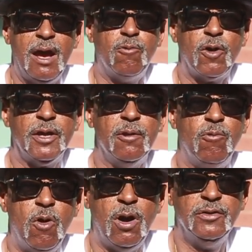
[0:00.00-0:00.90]
I work in the
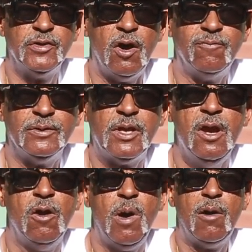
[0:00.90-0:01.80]
warden's office,
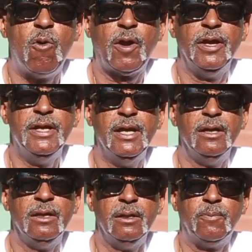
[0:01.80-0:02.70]
or I work in
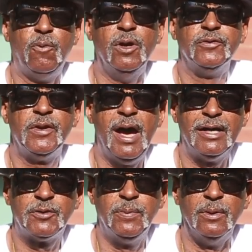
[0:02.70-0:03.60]
the, the prison
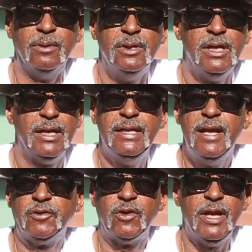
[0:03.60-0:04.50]
hospital. Ain't
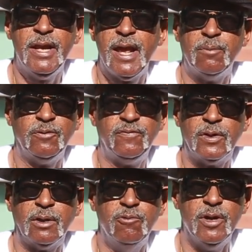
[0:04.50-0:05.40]
nothing in there but
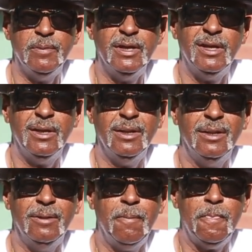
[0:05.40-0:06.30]
fucking women.
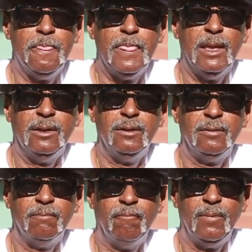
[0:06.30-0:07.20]
Right, so you
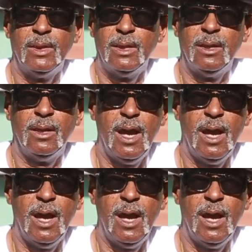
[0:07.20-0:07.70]
kept your woman.